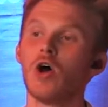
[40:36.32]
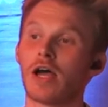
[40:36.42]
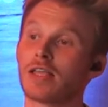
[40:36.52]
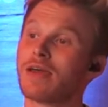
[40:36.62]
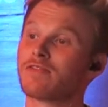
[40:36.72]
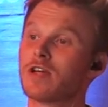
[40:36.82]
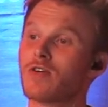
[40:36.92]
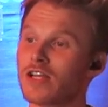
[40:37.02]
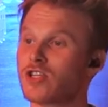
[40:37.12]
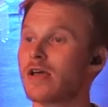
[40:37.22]
I think we have to
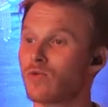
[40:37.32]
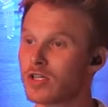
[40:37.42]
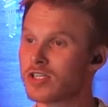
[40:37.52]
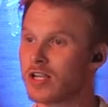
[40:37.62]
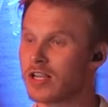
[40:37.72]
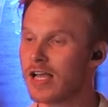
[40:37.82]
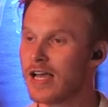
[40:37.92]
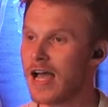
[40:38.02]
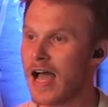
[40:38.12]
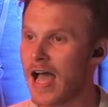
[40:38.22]
congratulate Russell.
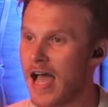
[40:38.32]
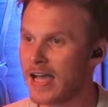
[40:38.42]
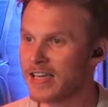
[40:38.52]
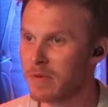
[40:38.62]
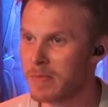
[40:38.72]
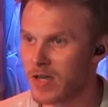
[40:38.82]
Uh, give him a big